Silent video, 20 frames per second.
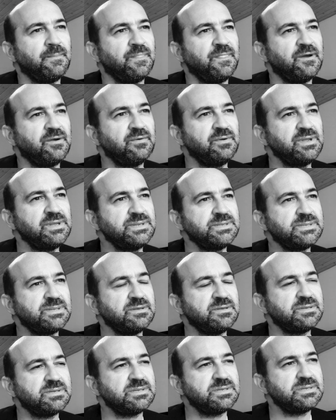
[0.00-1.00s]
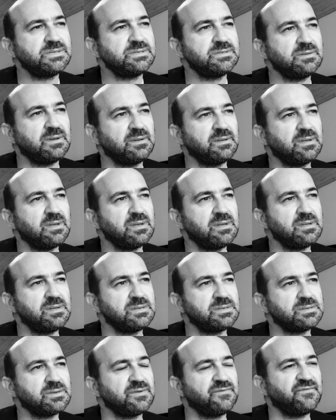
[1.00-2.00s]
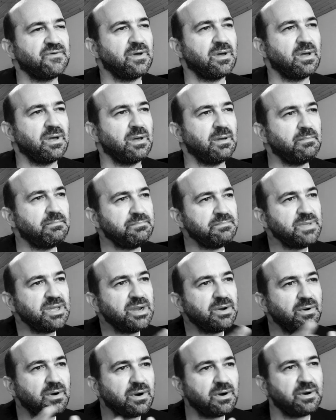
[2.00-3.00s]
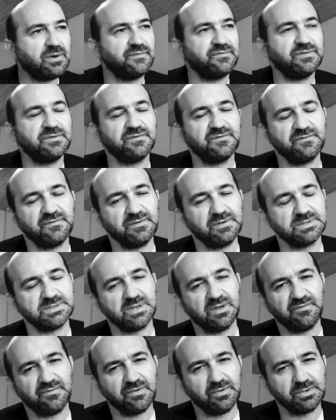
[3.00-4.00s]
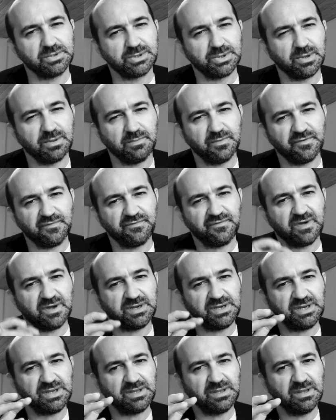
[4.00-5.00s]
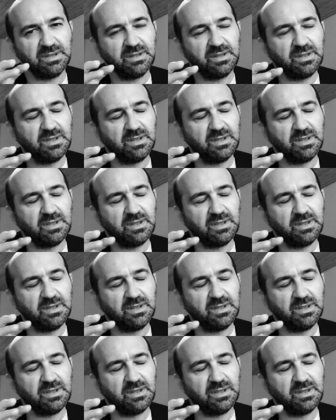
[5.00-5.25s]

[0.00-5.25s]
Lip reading: there is this sort of a mirror of this philosophical dream of finding